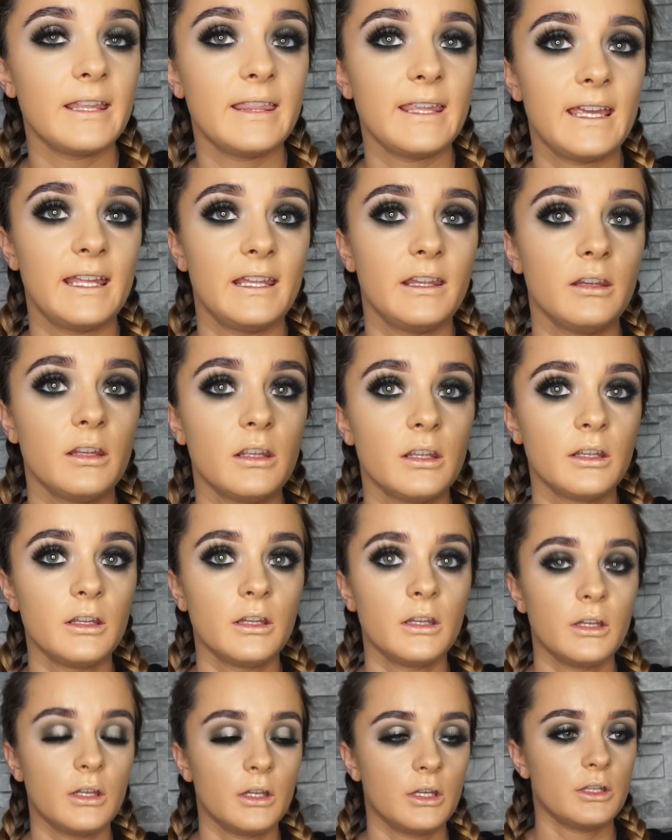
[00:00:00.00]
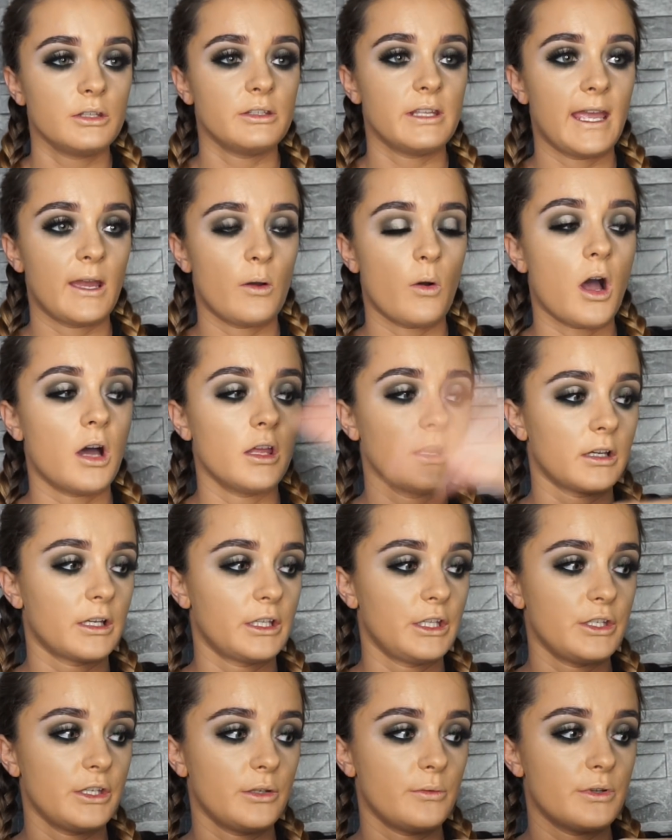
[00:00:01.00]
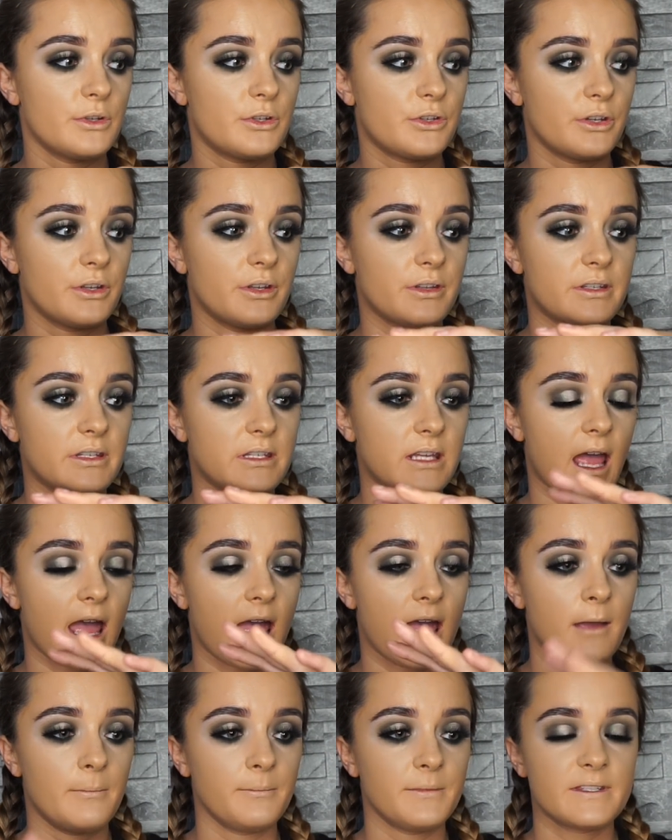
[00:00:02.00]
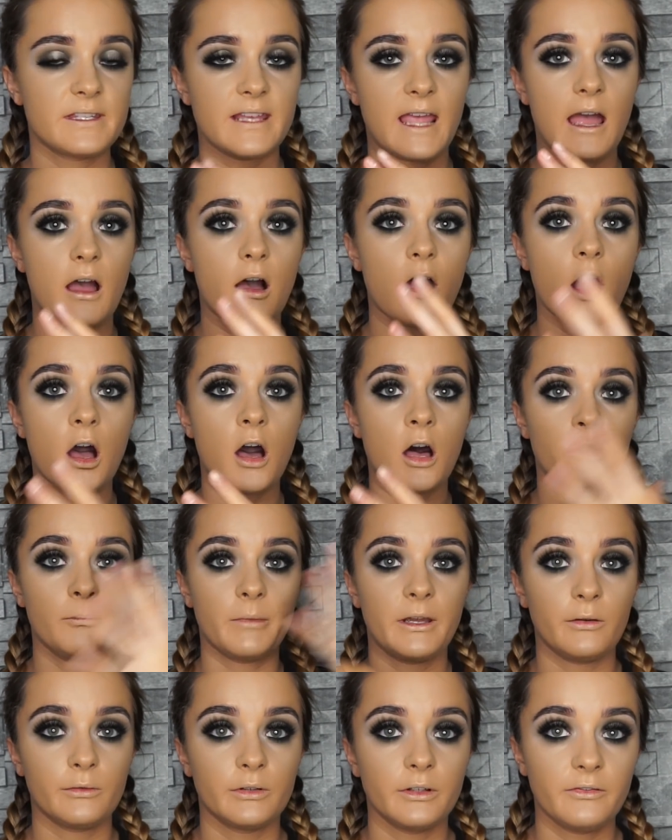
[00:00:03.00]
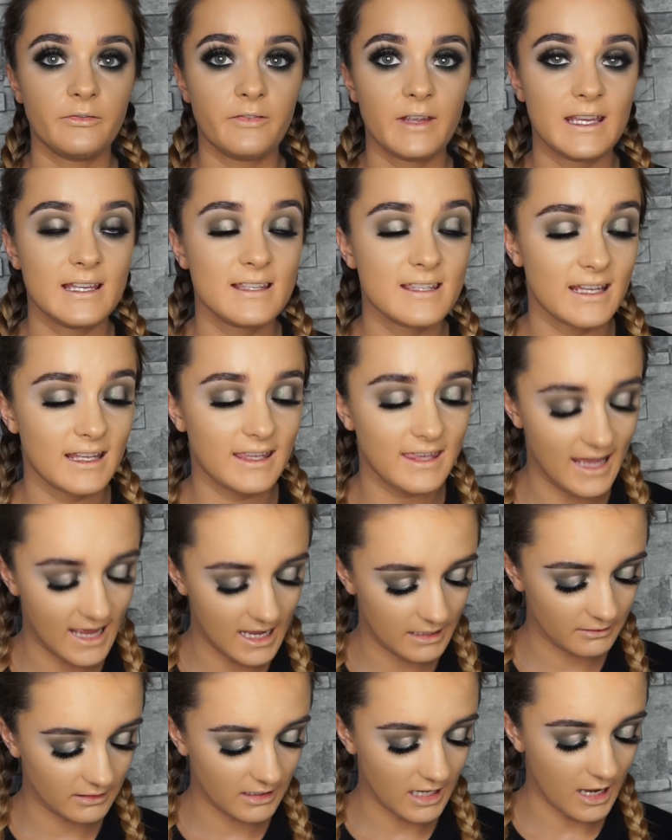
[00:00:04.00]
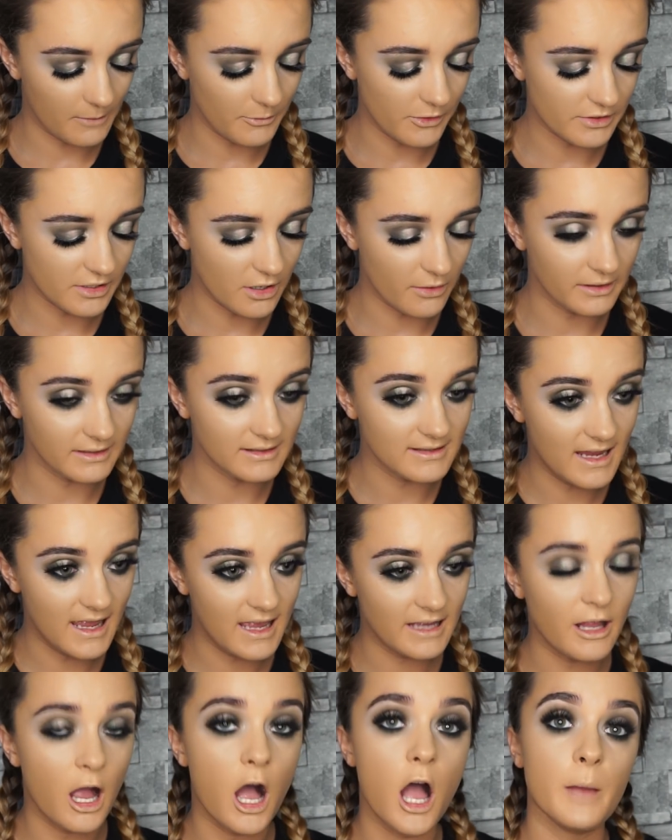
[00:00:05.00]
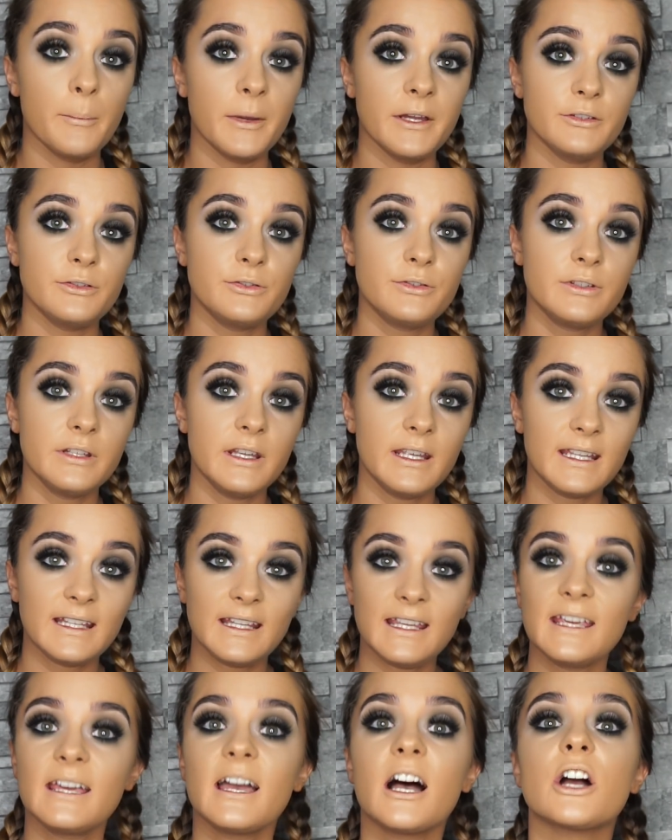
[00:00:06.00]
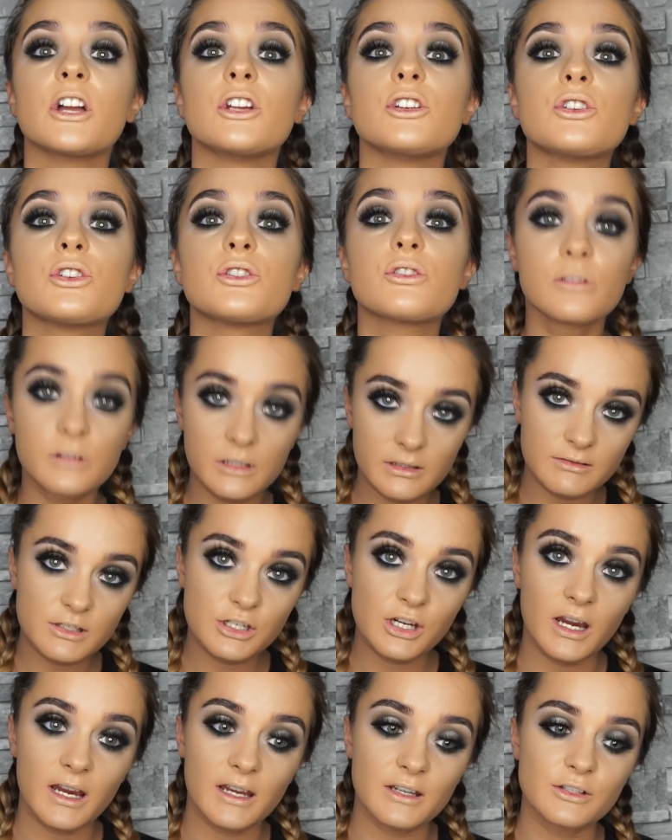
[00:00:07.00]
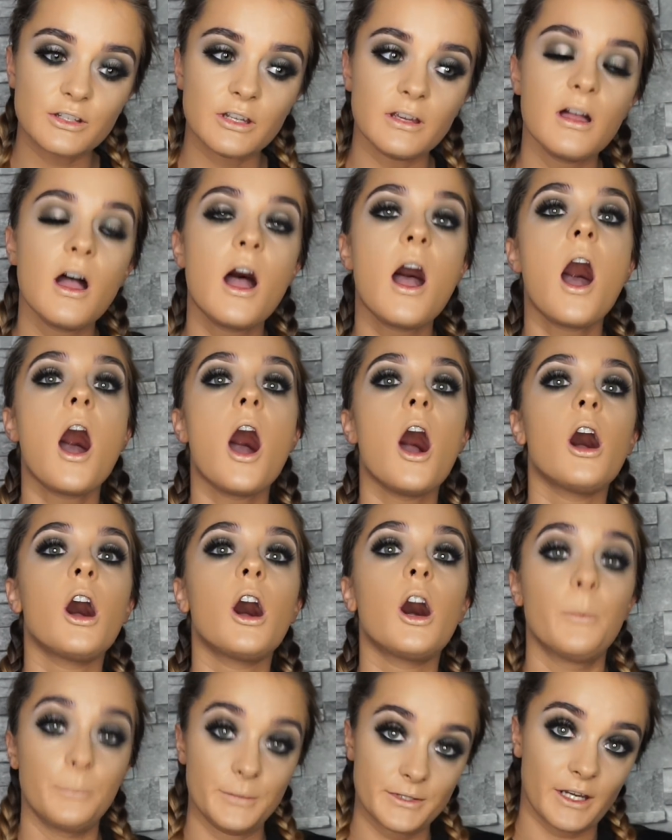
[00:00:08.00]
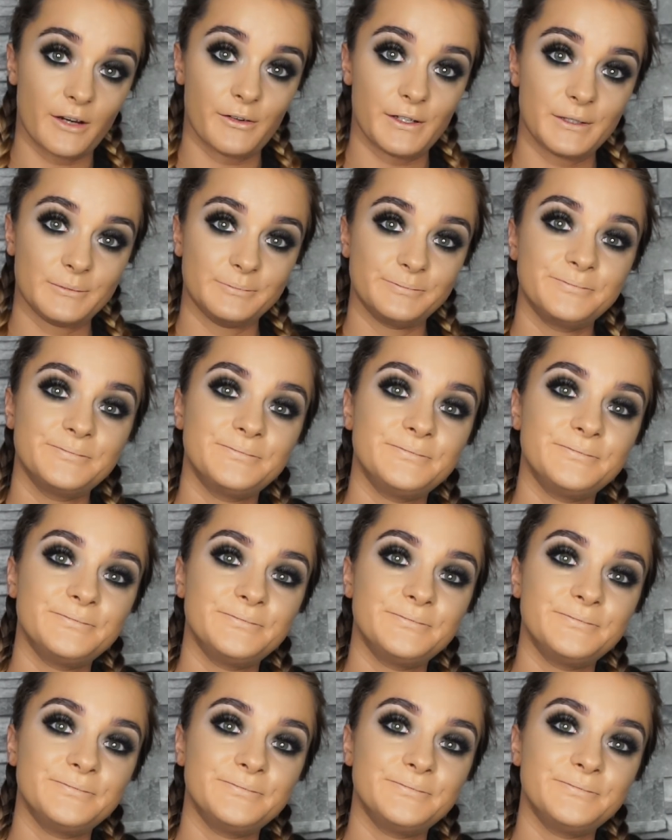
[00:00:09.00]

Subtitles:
And then, now all I'm going to do is just set all my other face again. Camera's going dead. I'm an idiot. I should have charged it. I'm sorry.